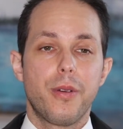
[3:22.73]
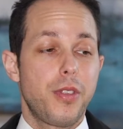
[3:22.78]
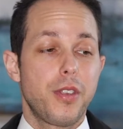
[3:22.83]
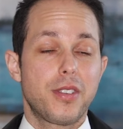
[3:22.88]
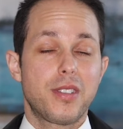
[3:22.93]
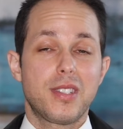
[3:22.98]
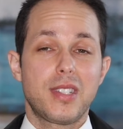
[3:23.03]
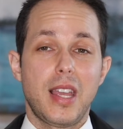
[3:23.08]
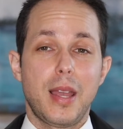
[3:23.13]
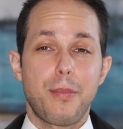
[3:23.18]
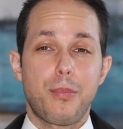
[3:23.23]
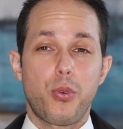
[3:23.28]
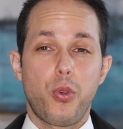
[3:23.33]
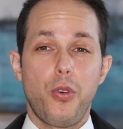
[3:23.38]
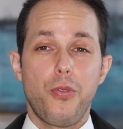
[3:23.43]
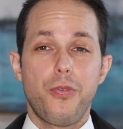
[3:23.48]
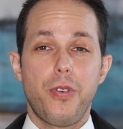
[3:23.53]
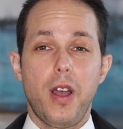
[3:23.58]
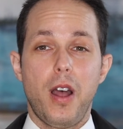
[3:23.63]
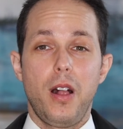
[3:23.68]
The scent
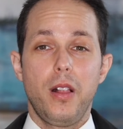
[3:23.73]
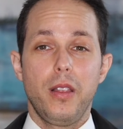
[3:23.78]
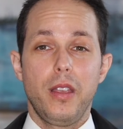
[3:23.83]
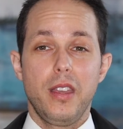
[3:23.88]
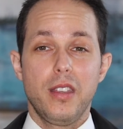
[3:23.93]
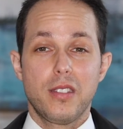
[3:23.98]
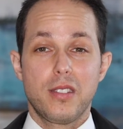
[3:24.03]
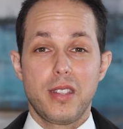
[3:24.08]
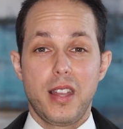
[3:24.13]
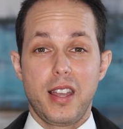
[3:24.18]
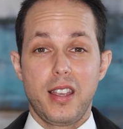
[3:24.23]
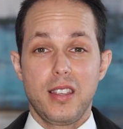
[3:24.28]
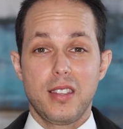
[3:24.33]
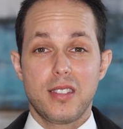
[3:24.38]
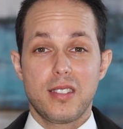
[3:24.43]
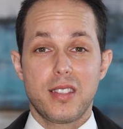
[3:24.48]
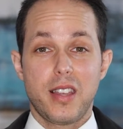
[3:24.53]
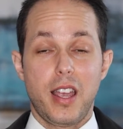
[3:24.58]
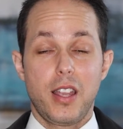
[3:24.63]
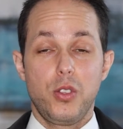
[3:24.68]
profile is
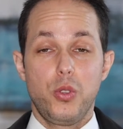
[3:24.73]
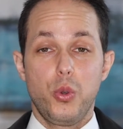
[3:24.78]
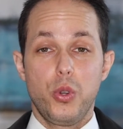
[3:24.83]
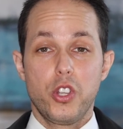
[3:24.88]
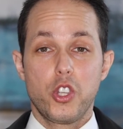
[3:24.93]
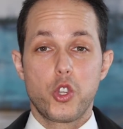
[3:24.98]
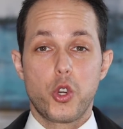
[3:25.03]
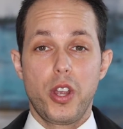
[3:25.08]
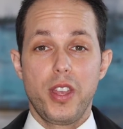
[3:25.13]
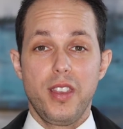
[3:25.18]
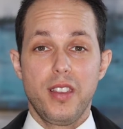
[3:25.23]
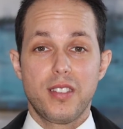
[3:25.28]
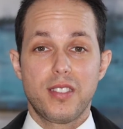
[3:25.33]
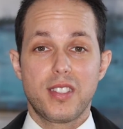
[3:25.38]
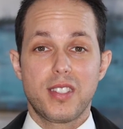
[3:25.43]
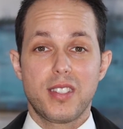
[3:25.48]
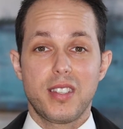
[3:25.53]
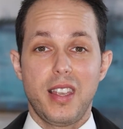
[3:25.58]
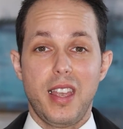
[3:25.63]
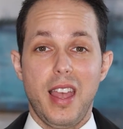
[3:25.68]
nice, I do enjoy
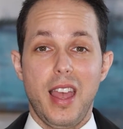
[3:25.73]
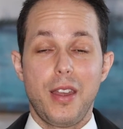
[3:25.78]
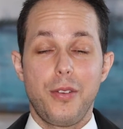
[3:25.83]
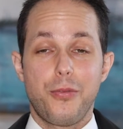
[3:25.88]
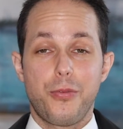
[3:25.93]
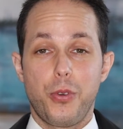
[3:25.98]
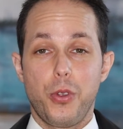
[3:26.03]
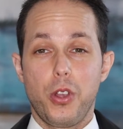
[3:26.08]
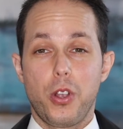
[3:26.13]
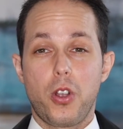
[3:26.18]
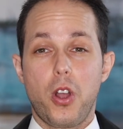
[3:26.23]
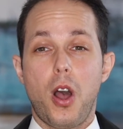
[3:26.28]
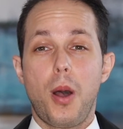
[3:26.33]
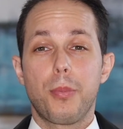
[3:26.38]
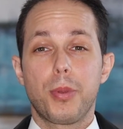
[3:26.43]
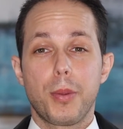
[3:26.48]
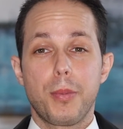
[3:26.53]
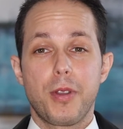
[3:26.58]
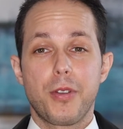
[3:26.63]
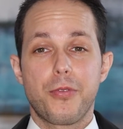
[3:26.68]
this, and for the
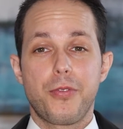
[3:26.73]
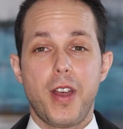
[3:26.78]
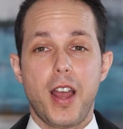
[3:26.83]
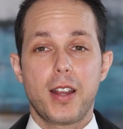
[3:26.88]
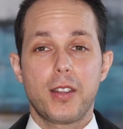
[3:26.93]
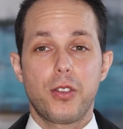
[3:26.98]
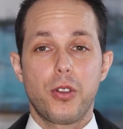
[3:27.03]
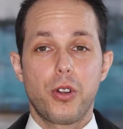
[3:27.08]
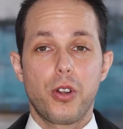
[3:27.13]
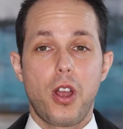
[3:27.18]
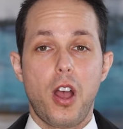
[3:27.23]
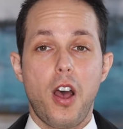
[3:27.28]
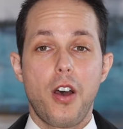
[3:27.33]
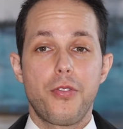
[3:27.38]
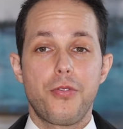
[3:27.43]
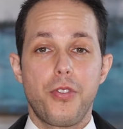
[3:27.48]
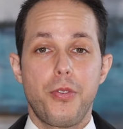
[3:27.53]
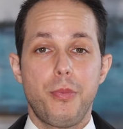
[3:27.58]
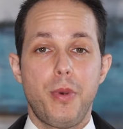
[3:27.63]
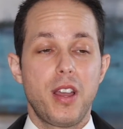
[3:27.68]
compliment factor
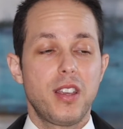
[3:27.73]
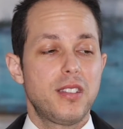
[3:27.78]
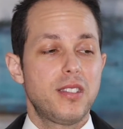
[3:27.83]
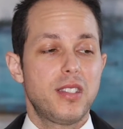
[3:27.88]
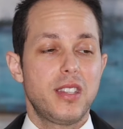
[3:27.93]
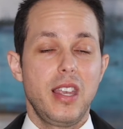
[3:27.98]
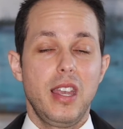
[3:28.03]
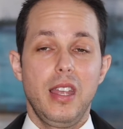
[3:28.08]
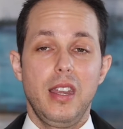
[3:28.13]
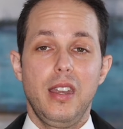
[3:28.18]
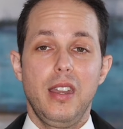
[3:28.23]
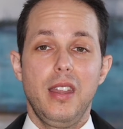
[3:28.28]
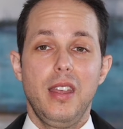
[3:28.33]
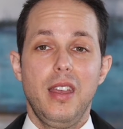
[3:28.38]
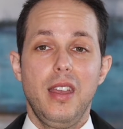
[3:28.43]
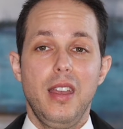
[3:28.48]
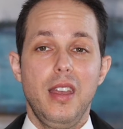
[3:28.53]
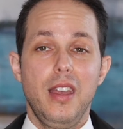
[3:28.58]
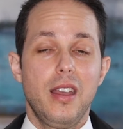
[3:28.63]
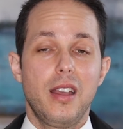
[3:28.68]
off of my skin,
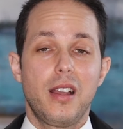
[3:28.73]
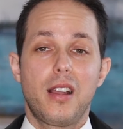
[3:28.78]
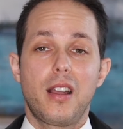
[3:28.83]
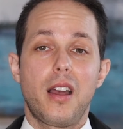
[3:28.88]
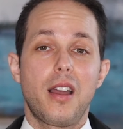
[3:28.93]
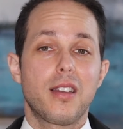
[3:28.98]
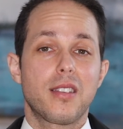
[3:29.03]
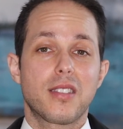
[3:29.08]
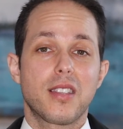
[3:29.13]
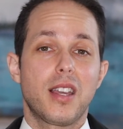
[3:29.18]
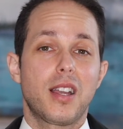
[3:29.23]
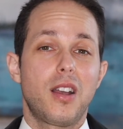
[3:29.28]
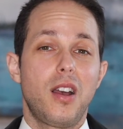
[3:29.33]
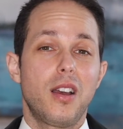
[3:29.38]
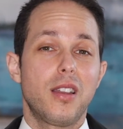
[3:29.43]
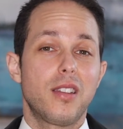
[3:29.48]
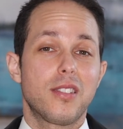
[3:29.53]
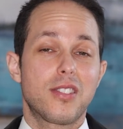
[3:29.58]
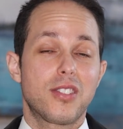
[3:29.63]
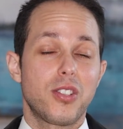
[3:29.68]
Guys, I
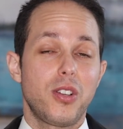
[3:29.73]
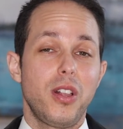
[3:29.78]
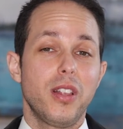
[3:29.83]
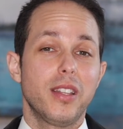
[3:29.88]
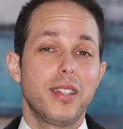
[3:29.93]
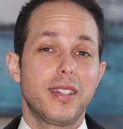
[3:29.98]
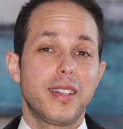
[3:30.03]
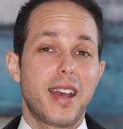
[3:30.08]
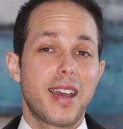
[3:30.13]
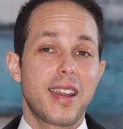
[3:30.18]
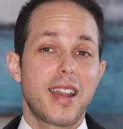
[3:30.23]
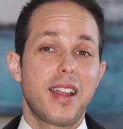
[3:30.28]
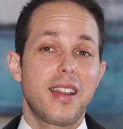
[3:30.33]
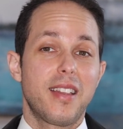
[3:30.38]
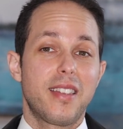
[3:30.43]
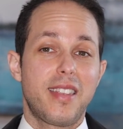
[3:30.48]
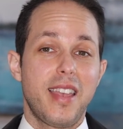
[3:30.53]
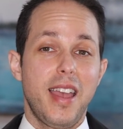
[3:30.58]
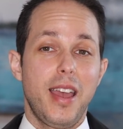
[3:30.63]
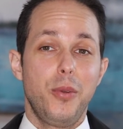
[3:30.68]
got solid 9 out
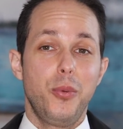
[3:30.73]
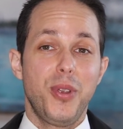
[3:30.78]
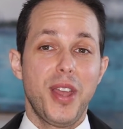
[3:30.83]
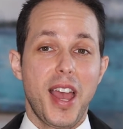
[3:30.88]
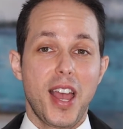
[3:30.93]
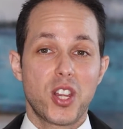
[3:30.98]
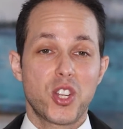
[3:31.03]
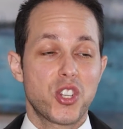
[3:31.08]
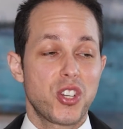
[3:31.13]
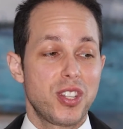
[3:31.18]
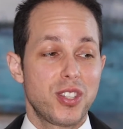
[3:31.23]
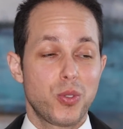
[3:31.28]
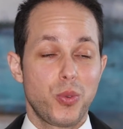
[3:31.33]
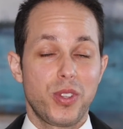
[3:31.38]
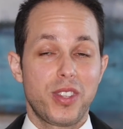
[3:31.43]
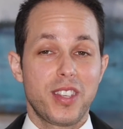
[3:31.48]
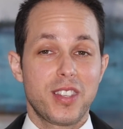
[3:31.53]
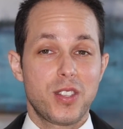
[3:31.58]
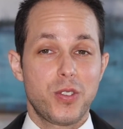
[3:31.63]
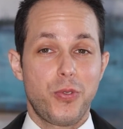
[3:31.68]
of 10 reactions
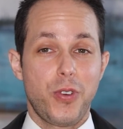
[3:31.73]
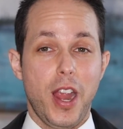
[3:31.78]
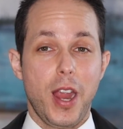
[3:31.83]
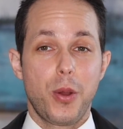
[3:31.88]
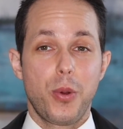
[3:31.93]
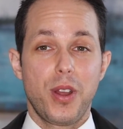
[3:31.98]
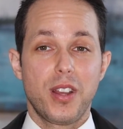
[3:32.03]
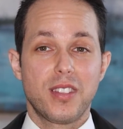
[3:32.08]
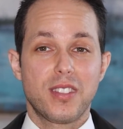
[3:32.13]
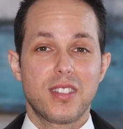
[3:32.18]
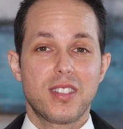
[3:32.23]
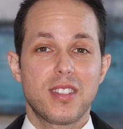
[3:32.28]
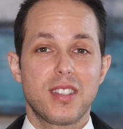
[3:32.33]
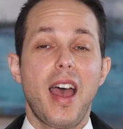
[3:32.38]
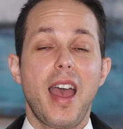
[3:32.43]
with this fragrance.